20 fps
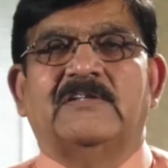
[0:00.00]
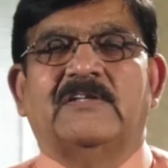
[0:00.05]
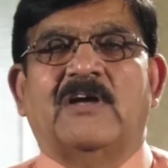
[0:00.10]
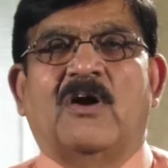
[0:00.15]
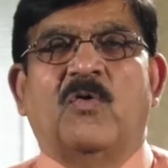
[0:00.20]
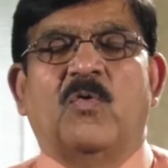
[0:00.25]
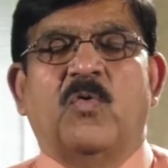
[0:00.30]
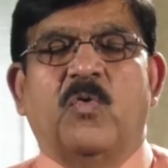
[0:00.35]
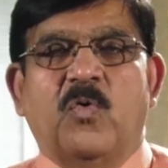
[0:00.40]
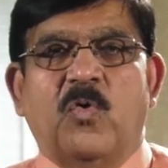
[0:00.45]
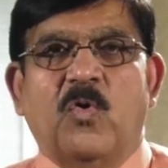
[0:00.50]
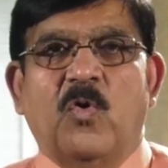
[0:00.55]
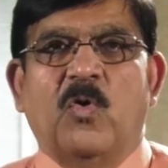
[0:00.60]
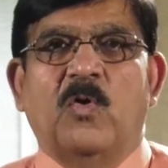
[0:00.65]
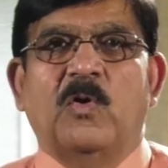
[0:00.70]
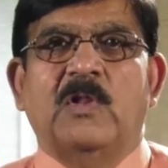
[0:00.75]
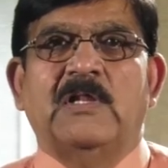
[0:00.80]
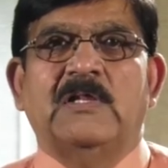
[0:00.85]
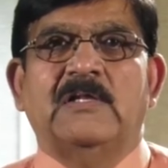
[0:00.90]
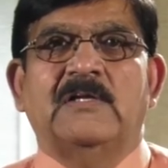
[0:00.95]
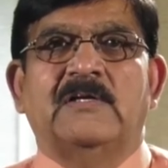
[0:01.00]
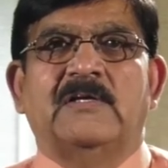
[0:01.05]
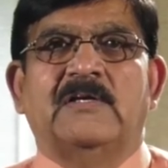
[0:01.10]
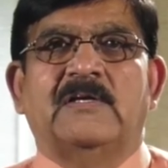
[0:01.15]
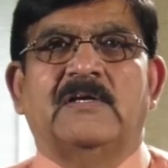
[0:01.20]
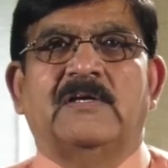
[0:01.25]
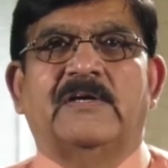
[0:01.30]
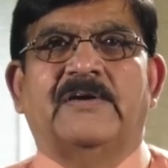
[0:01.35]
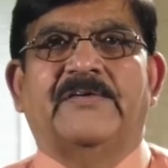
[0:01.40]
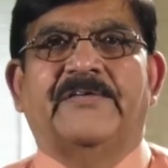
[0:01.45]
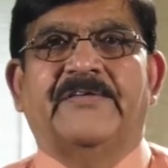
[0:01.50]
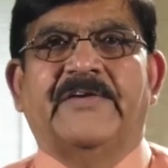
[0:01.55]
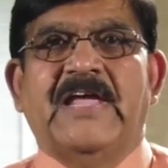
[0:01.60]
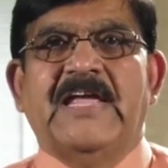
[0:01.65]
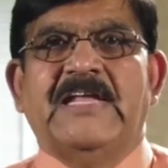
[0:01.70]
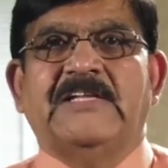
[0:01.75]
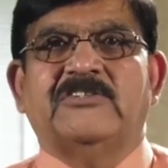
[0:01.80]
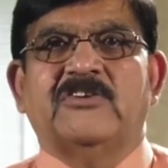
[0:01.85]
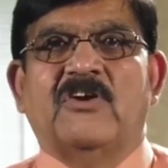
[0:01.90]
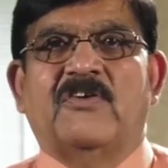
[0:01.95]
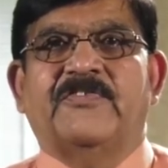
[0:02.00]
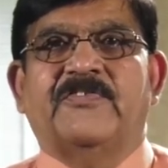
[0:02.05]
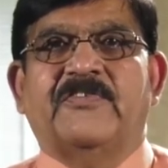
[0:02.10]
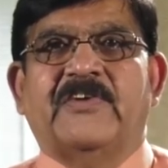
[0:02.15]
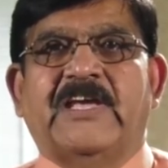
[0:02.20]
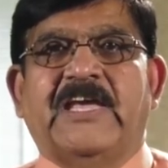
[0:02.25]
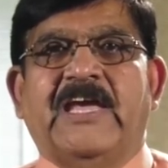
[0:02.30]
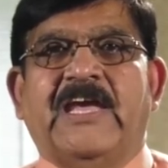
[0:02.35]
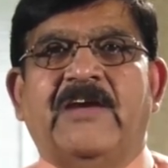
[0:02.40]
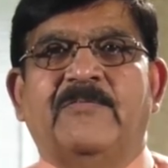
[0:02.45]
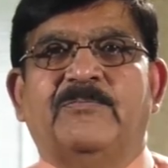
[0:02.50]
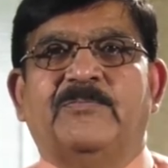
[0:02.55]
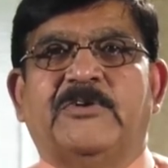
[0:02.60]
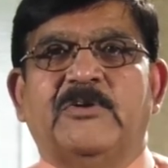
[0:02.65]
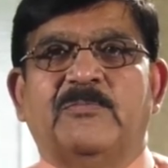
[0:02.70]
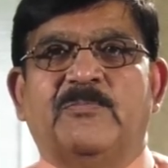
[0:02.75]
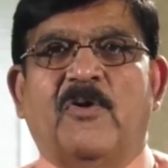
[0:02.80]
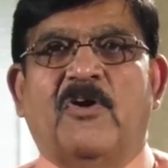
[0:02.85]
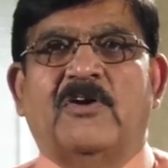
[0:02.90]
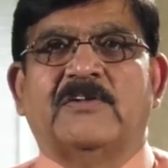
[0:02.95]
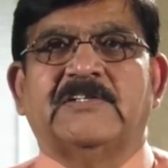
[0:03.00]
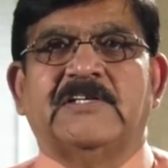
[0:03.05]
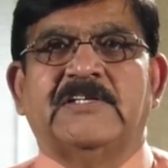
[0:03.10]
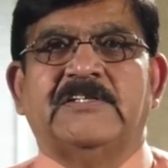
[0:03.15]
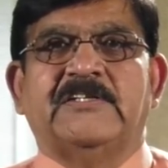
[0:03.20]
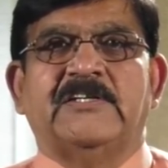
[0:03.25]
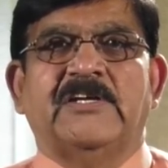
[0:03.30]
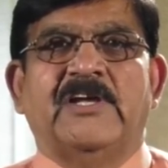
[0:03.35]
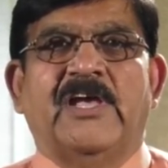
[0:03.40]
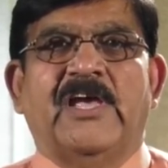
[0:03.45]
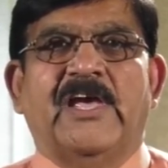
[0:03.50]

the whole range of cape deposit